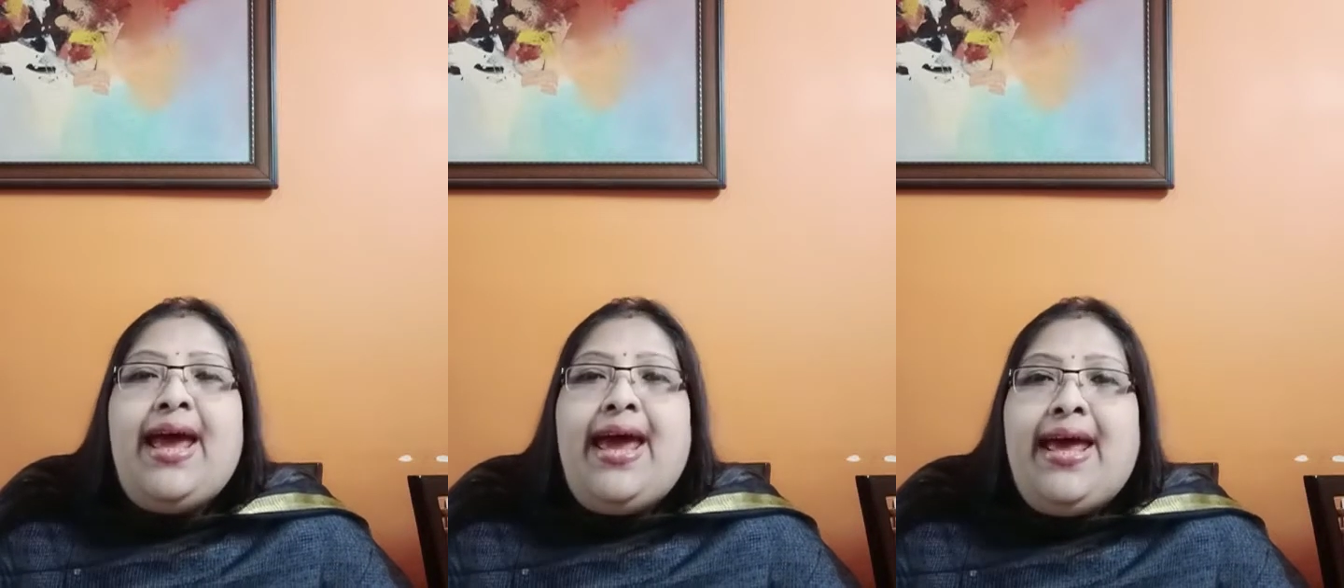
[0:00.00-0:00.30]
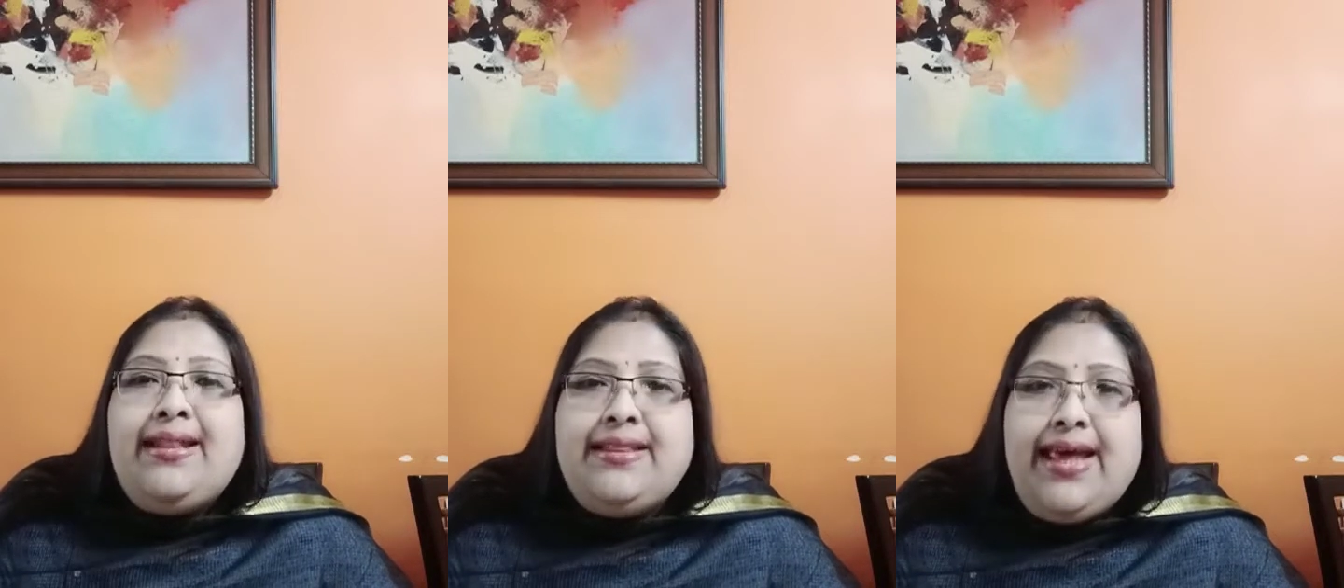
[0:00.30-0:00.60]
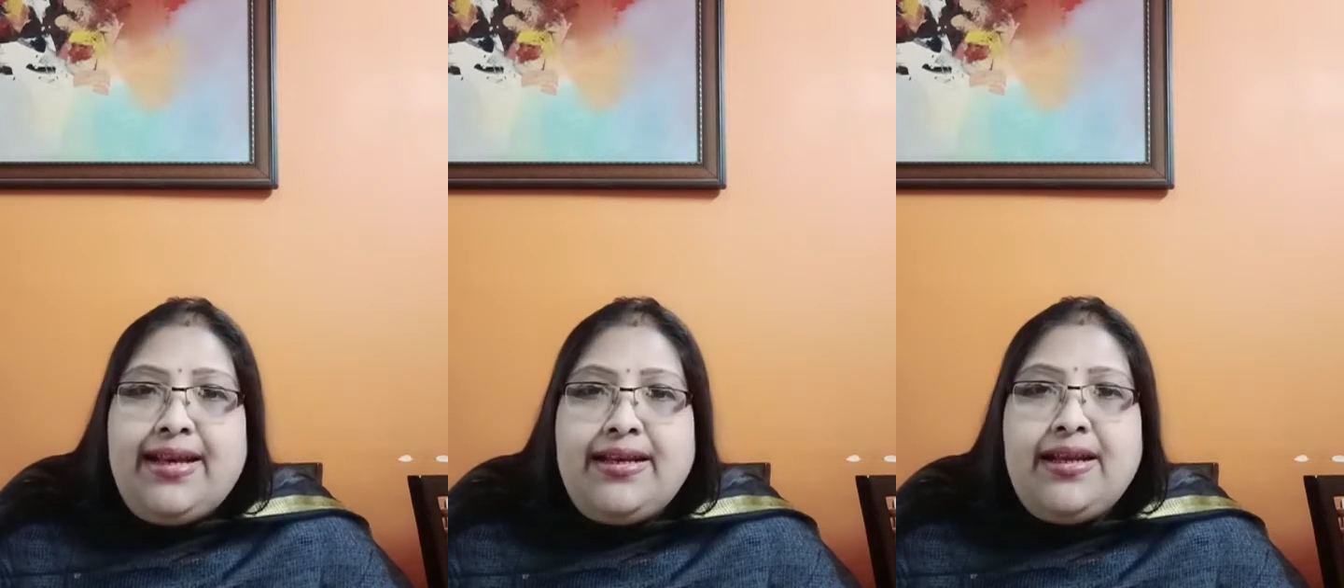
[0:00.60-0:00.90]
and
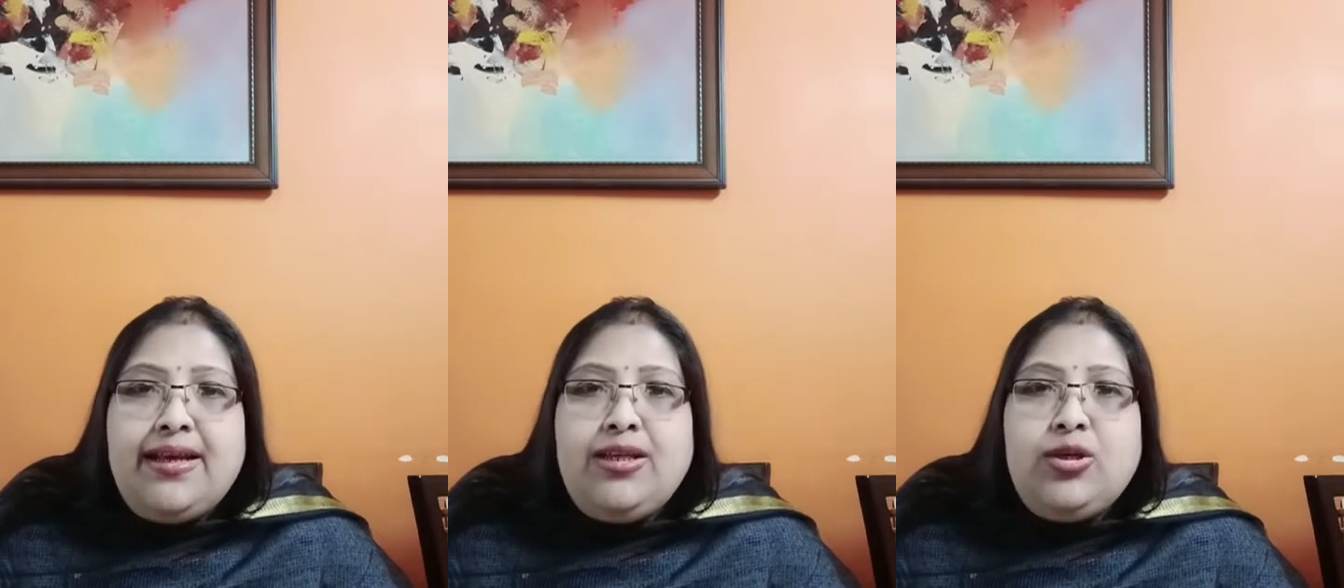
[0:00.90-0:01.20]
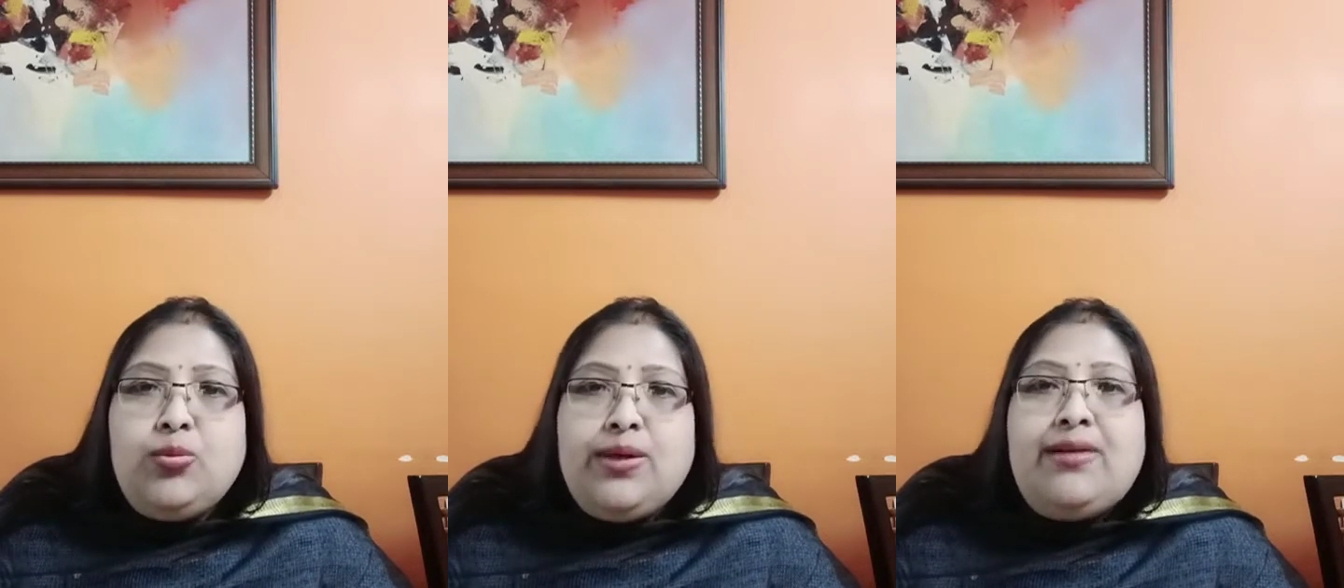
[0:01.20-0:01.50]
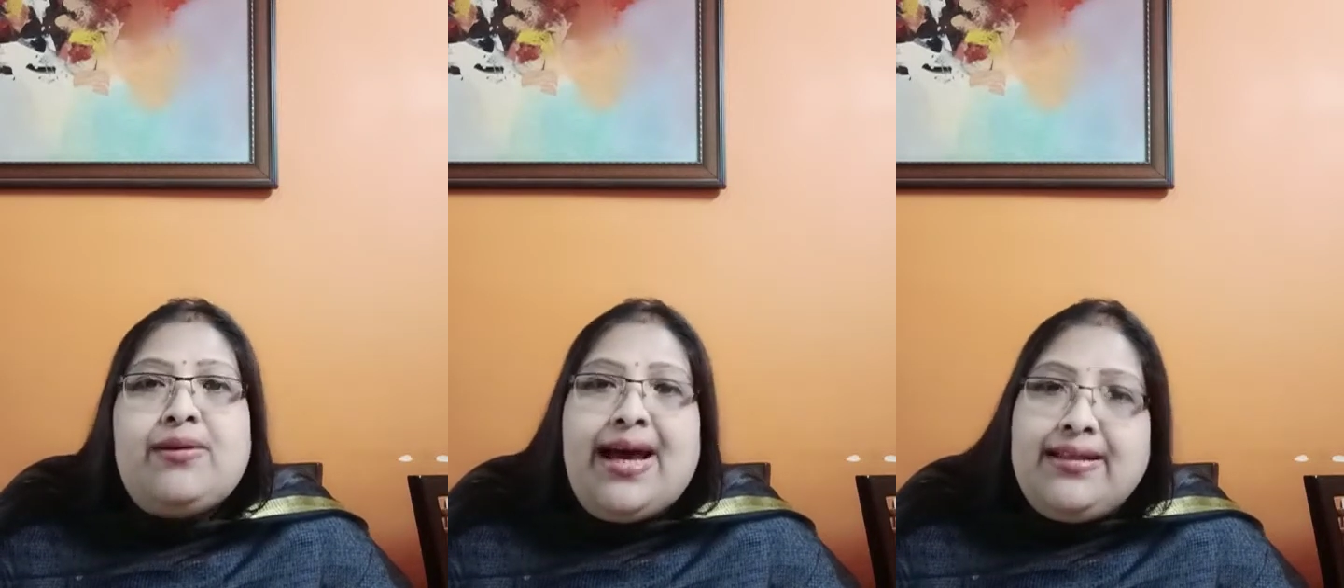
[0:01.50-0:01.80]
then you will
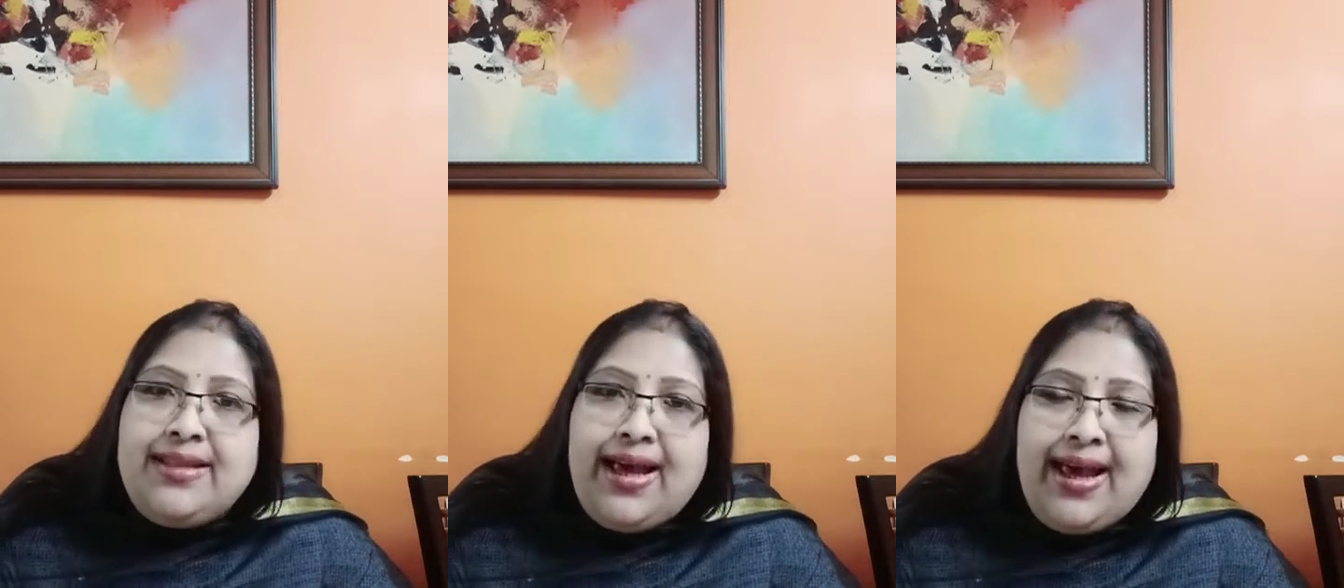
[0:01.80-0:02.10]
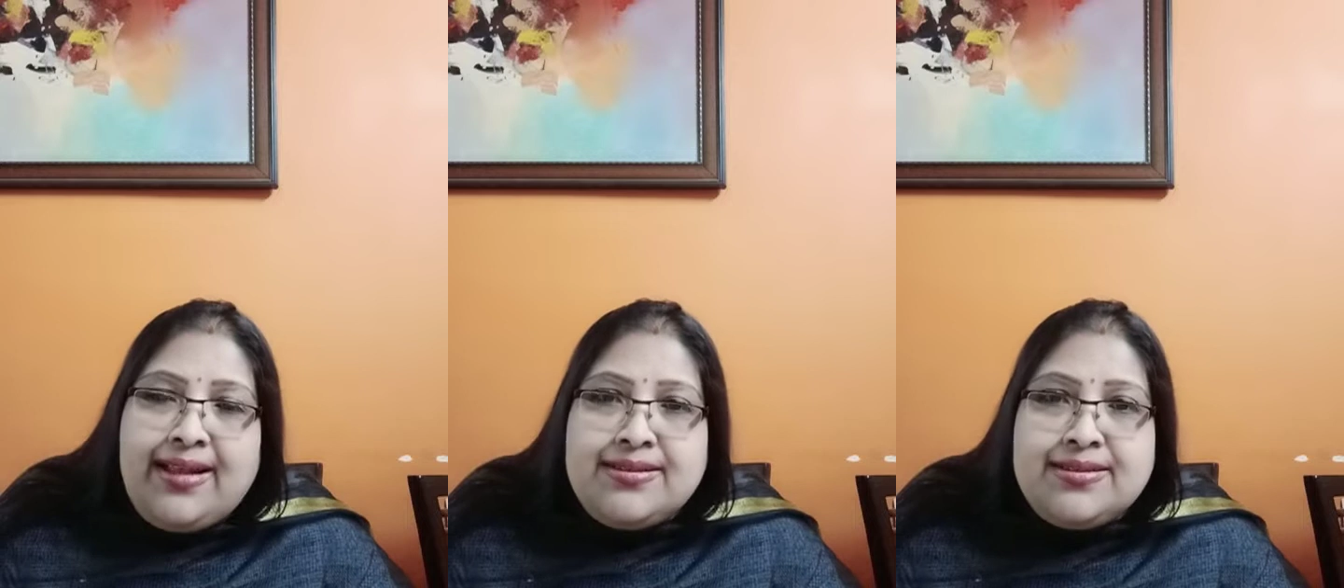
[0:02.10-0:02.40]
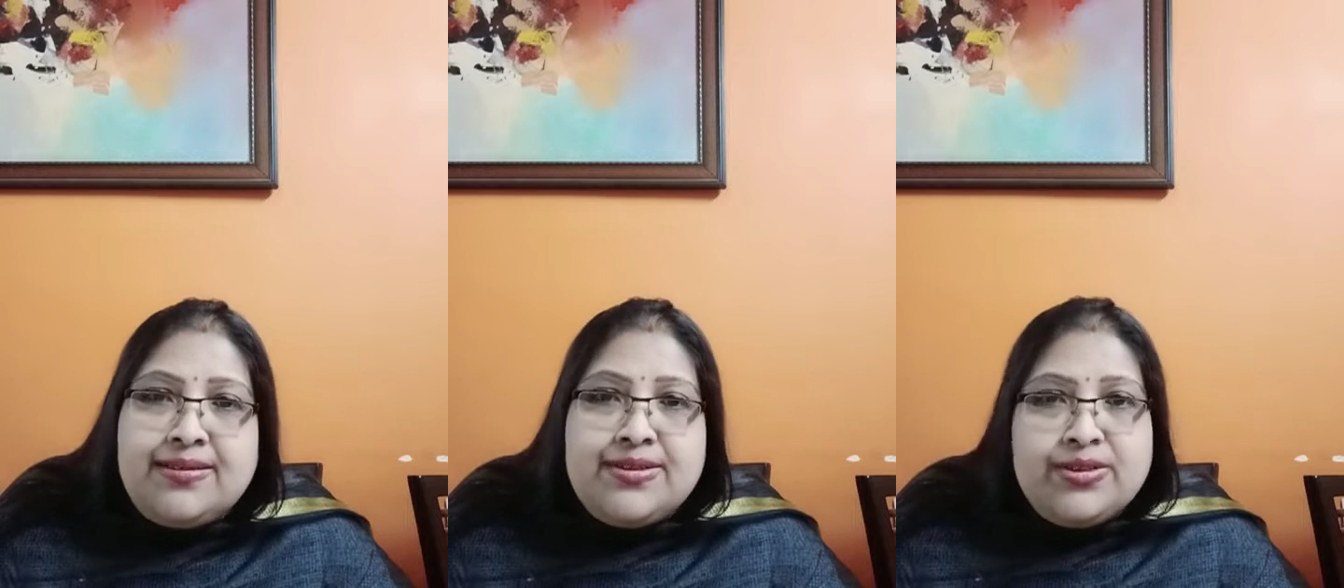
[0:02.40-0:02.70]
write the
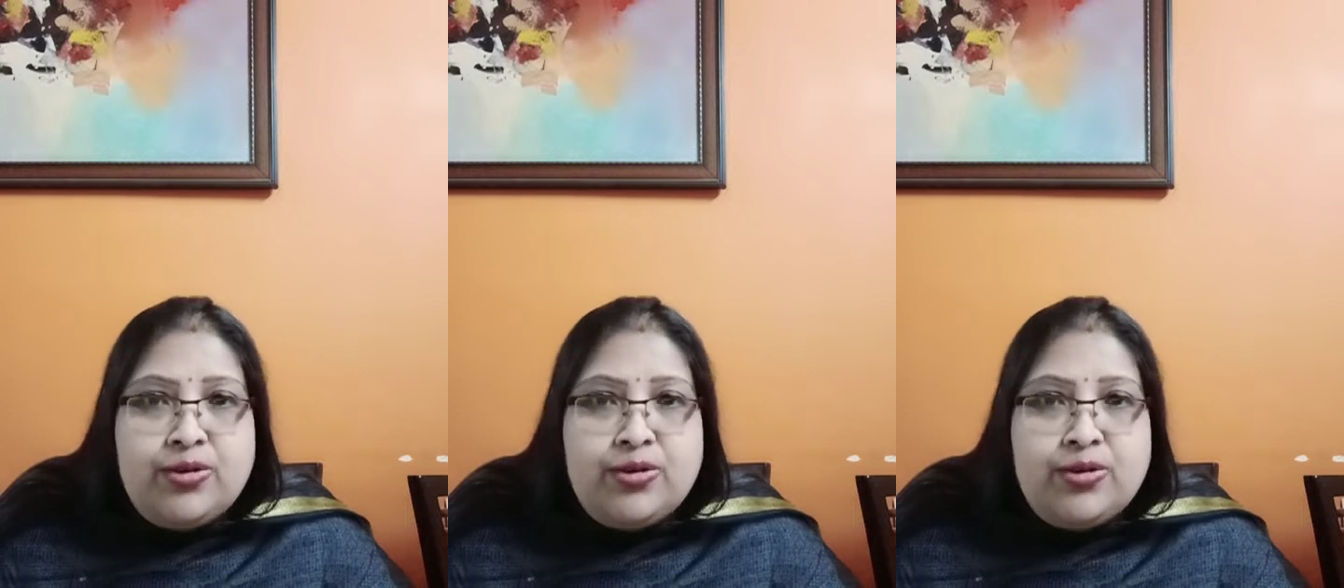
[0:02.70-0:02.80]
answers